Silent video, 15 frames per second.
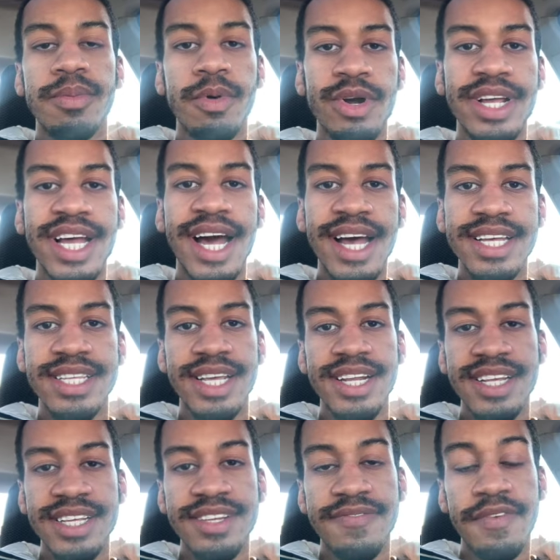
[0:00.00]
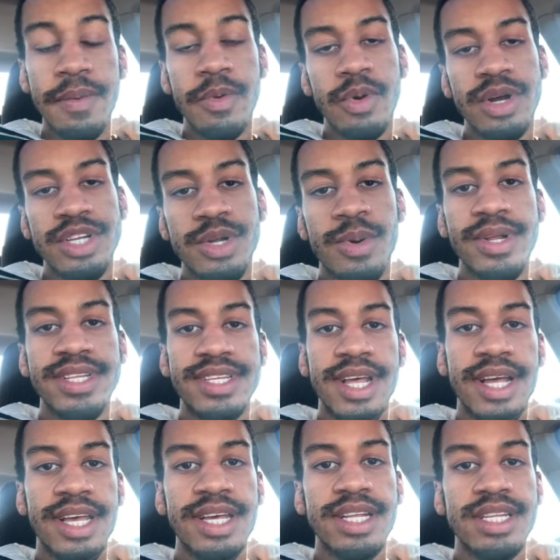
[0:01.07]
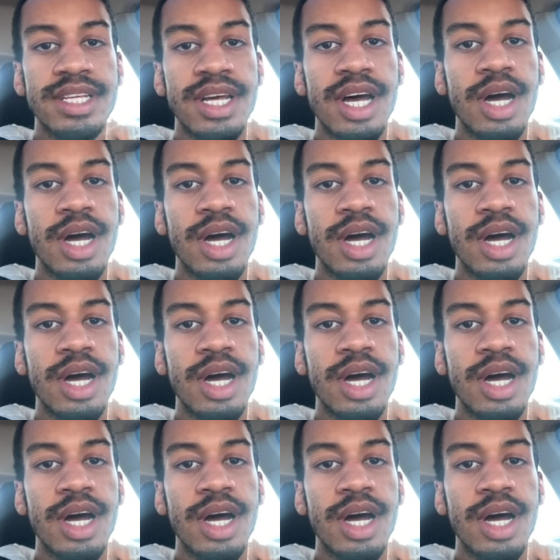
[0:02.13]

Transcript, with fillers: Morning, guys. It is February 22nd.